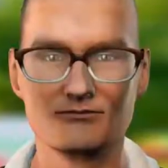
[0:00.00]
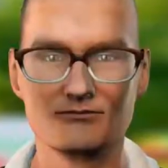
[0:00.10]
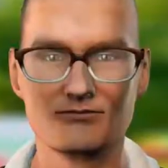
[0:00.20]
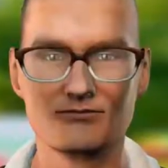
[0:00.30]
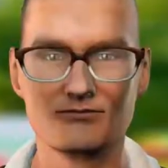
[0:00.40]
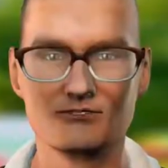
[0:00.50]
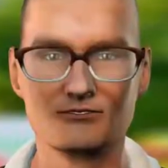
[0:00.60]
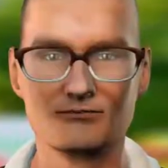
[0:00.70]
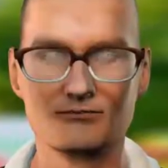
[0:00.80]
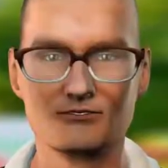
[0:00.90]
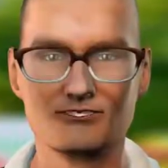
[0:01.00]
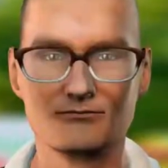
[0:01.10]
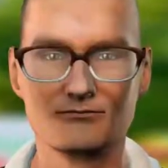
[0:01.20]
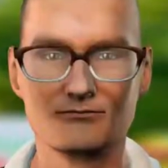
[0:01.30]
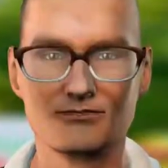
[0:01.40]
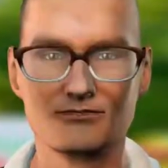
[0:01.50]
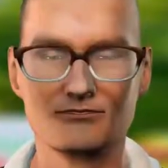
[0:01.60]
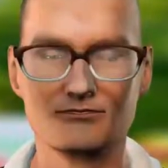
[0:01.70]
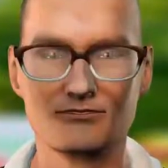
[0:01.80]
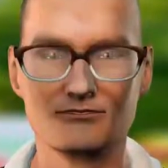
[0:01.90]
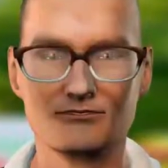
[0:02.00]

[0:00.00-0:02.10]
that he was a messenger of God,